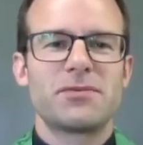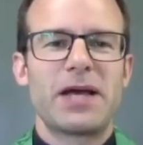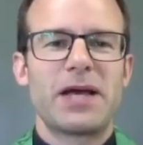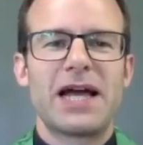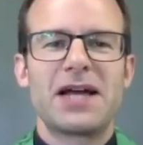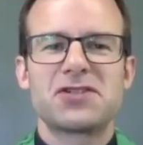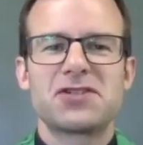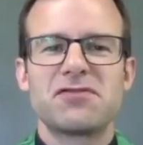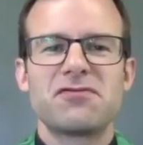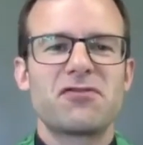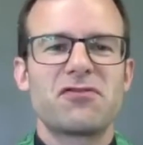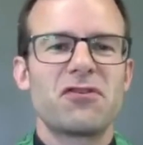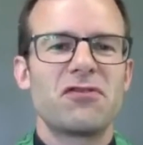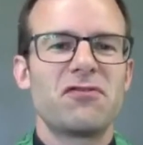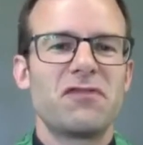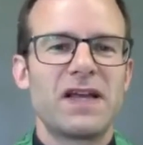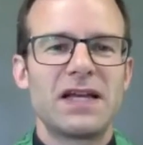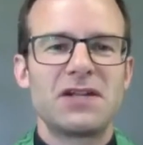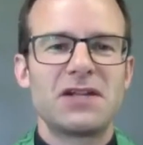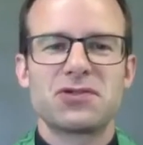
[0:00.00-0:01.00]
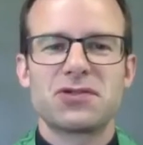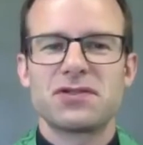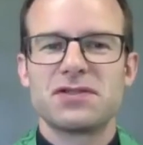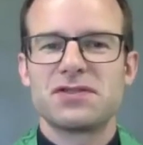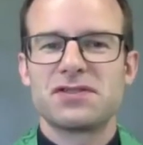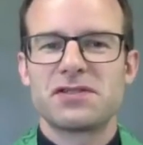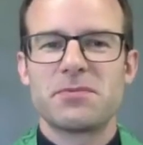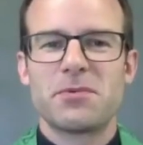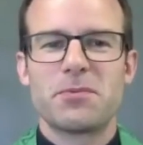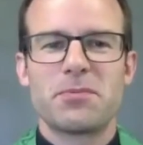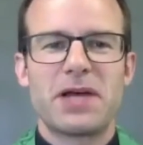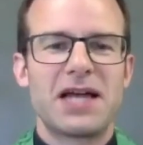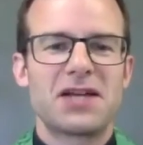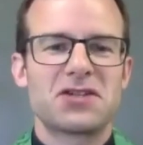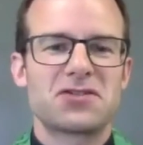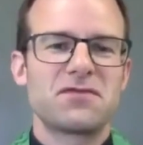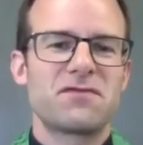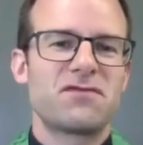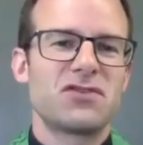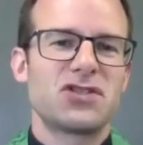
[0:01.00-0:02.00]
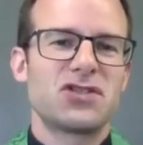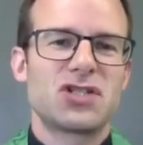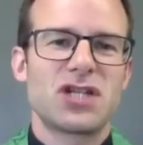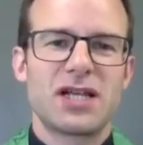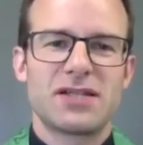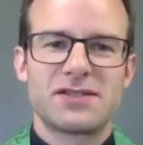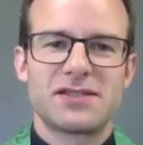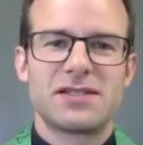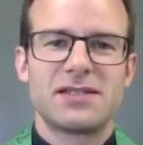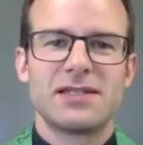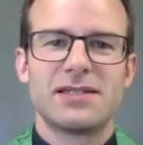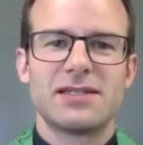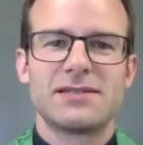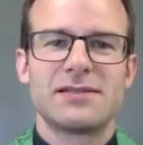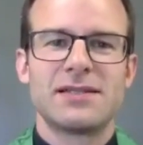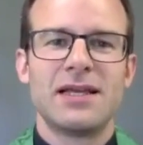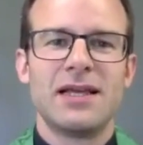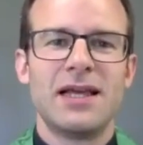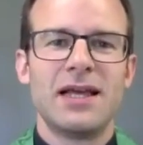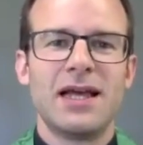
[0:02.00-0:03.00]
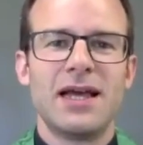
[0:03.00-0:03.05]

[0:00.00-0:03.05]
a passion for evangelism, a passion for justice,